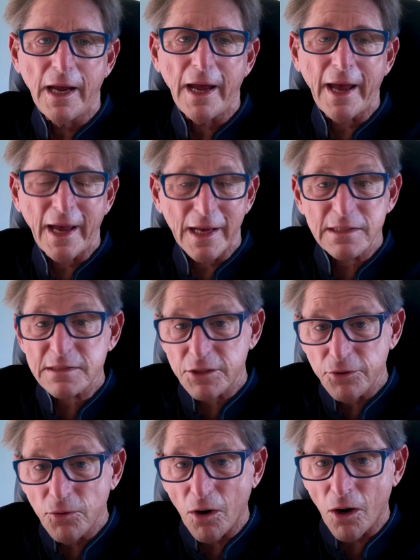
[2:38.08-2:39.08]
as
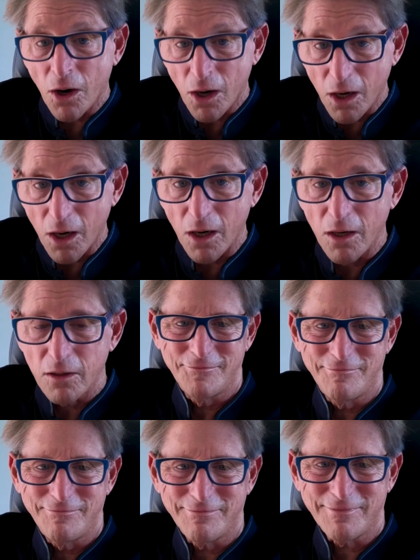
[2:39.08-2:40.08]
you are,
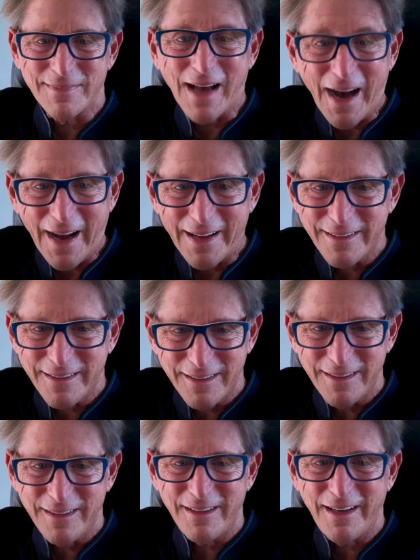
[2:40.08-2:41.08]
not
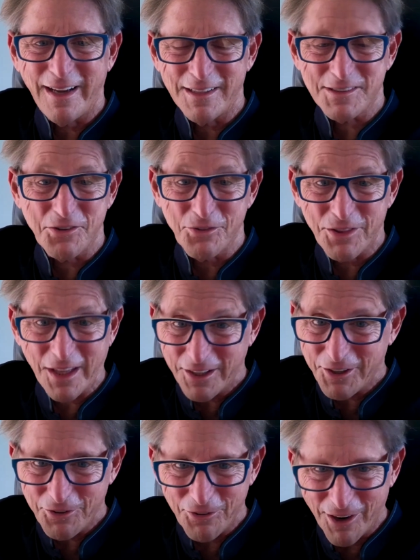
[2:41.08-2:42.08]
as you think
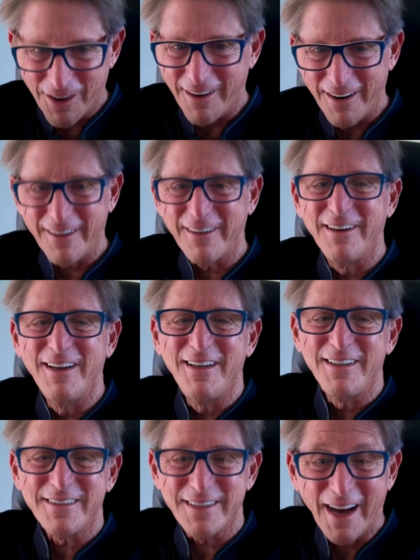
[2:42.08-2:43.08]
you are,
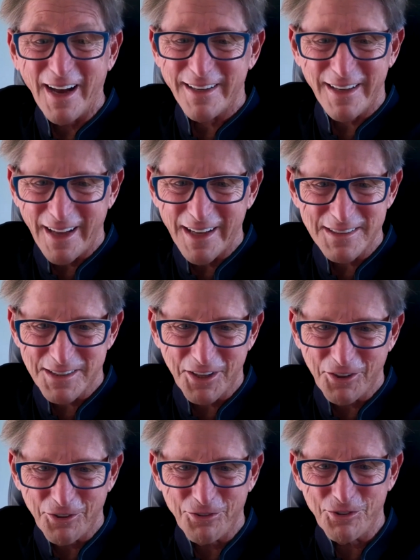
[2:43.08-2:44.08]
not as
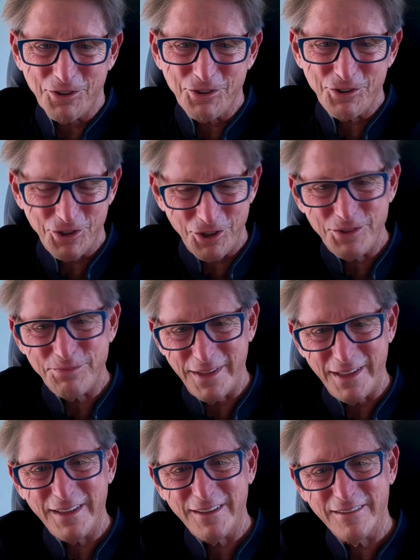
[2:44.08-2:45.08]
you should
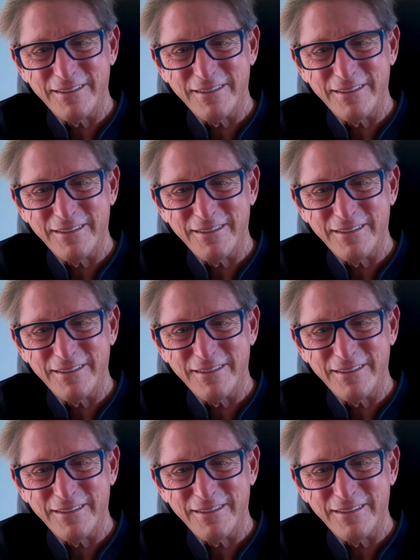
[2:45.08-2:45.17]
be,